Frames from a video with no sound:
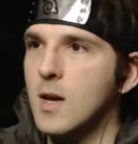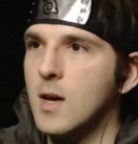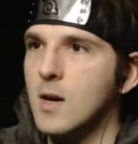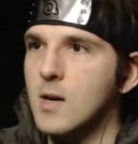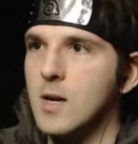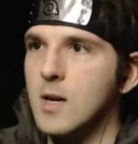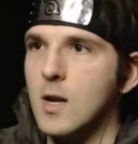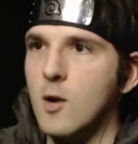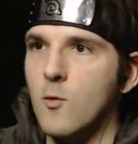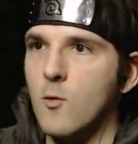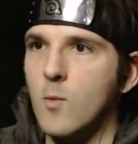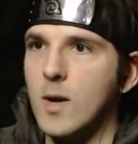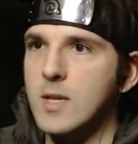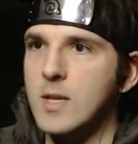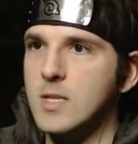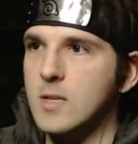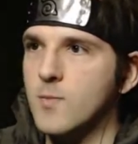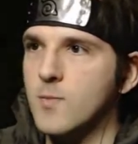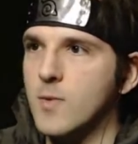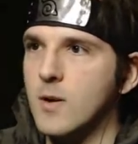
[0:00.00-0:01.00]
And I
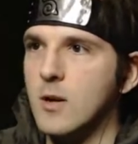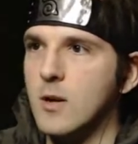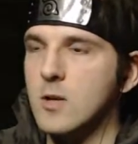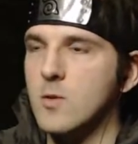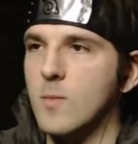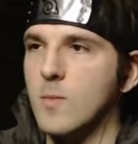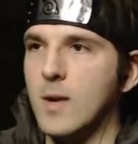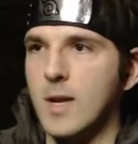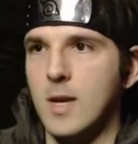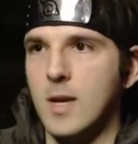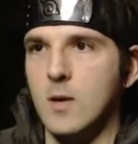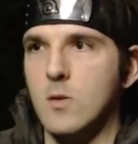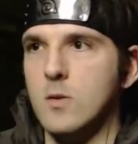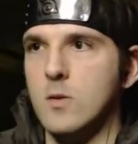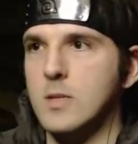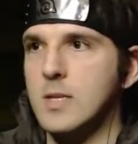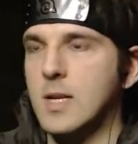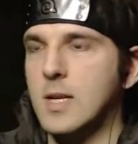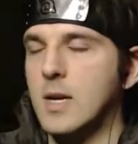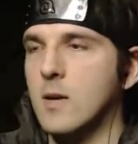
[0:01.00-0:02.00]
wasted pretty much all my heals
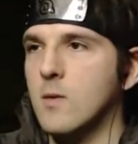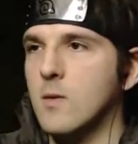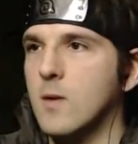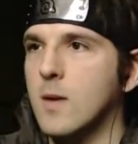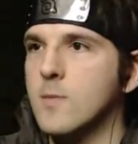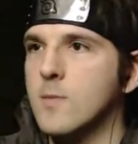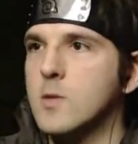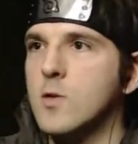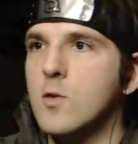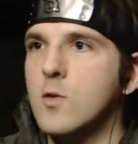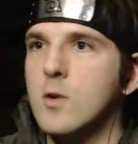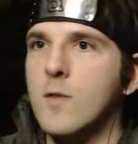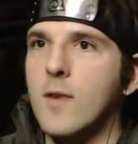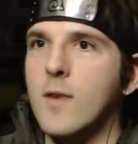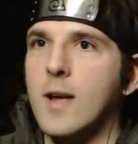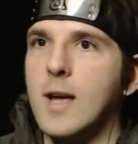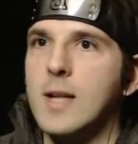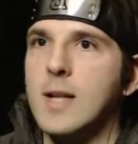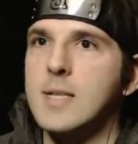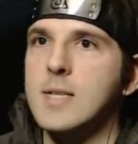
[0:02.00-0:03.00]
now. I'm screwed if I
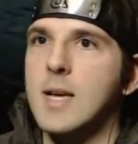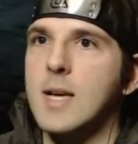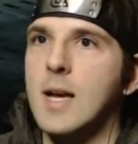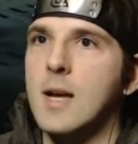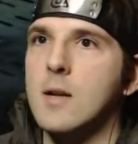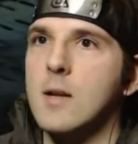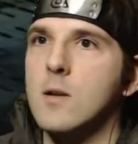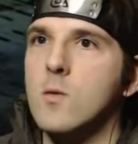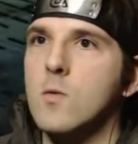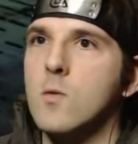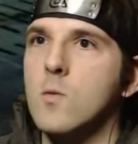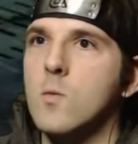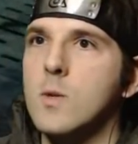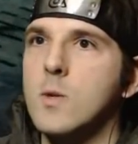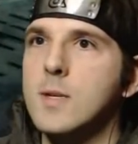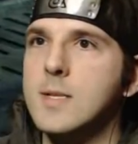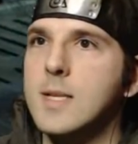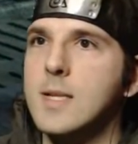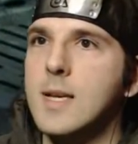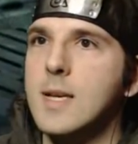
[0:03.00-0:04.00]
get attacked.
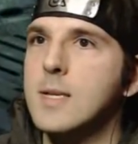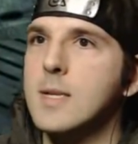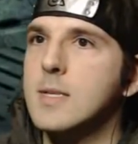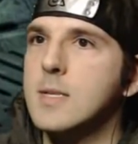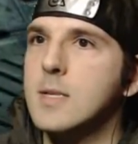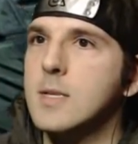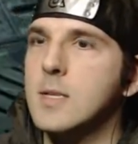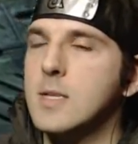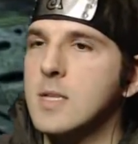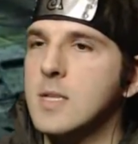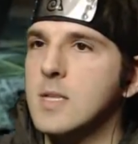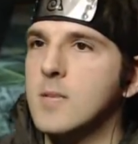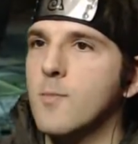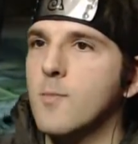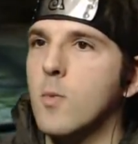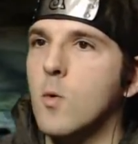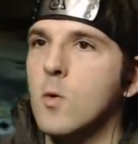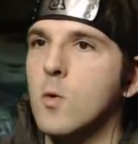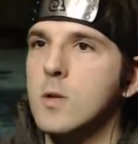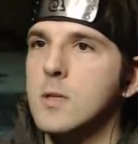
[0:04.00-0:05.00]
what's this? Is this
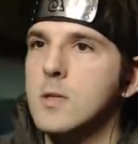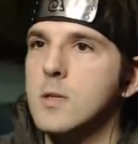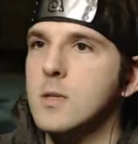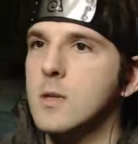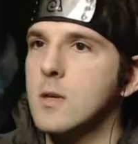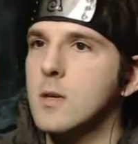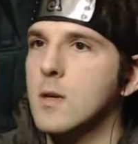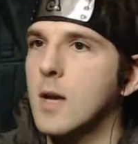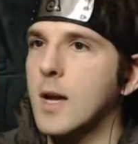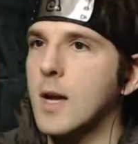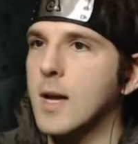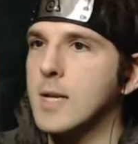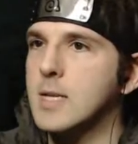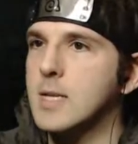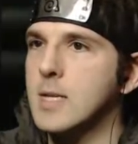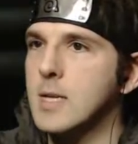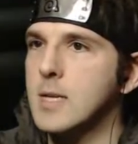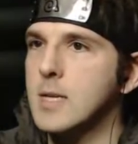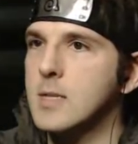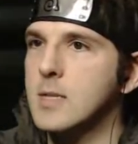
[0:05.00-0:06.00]
important? I guess
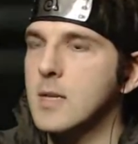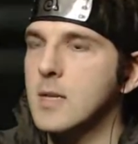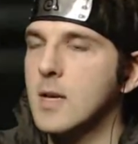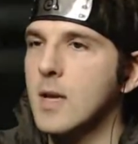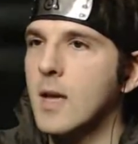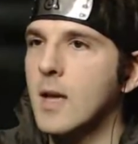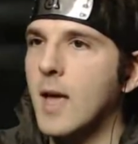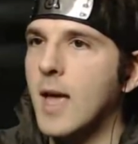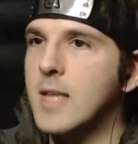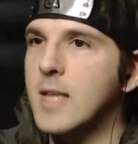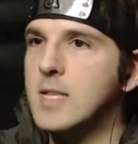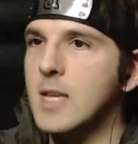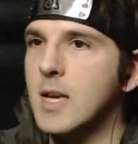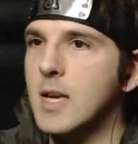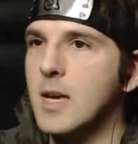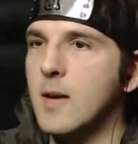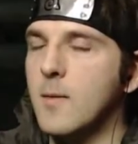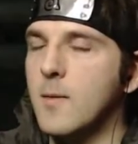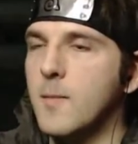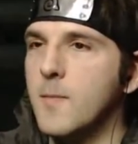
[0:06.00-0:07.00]
it is. It's,
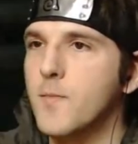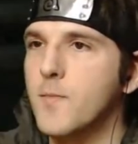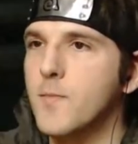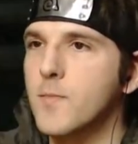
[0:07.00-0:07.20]
um...